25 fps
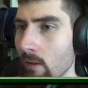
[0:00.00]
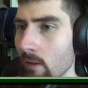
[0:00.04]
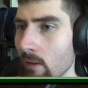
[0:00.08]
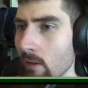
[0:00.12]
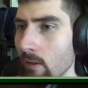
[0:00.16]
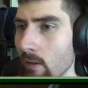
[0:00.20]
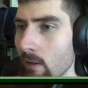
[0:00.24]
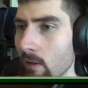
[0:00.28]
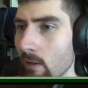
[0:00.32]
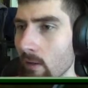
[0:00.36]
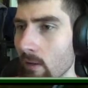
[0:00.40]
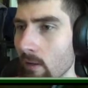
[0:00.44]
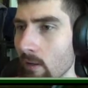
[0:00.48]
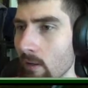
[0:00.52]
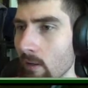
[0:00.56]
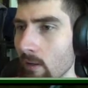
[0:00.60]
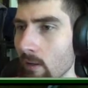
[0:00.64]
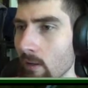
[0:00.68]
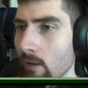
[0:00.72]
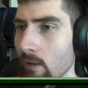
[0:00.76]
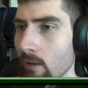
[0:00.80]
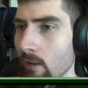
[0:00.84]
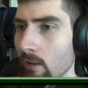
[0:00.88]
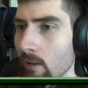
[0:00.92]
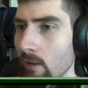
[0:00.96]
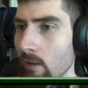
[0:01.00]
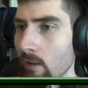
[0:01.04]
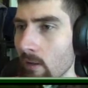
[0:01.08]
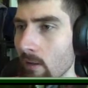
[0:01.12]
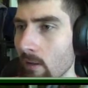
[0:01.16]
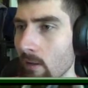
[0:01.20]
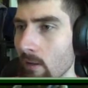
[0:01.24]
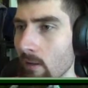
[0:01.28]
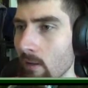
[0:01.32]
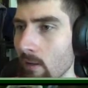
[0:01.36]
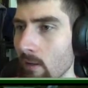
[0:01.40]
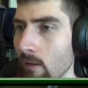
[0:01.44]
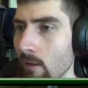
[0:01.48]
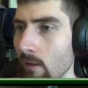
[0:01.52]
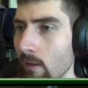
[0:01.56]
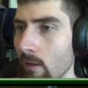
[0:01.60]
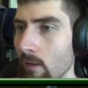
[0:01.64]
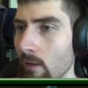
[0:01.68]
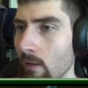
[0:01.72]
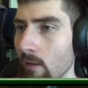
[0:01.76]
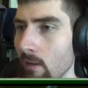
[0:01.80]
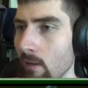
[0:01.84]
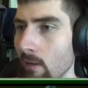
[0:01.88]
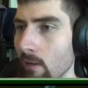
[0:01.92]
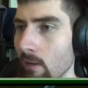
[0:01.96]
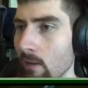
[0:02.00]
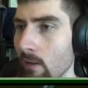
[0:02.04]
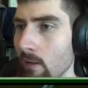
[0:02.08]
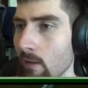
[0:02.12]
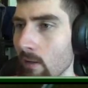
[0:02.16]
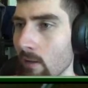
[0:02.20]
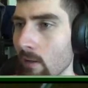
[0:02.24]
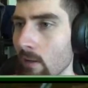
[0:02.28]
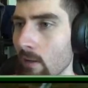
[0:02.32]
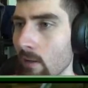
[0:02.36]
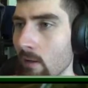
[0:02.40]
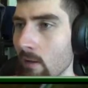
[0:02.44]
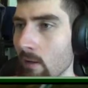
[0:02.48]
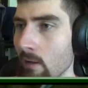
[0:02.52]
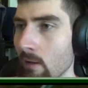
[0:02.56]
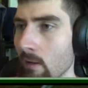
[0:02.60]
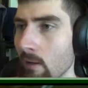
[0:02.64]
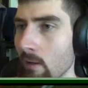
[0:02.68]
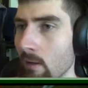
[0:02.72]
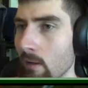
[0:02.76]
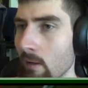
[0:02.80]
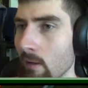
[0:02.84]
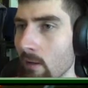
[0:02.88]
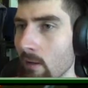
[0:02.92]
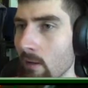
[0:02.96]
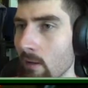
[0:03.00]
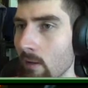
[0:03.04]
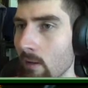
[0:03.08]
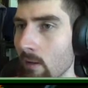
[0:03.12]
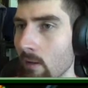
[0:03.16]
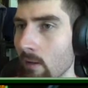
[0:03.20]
No one is speaking in this clip.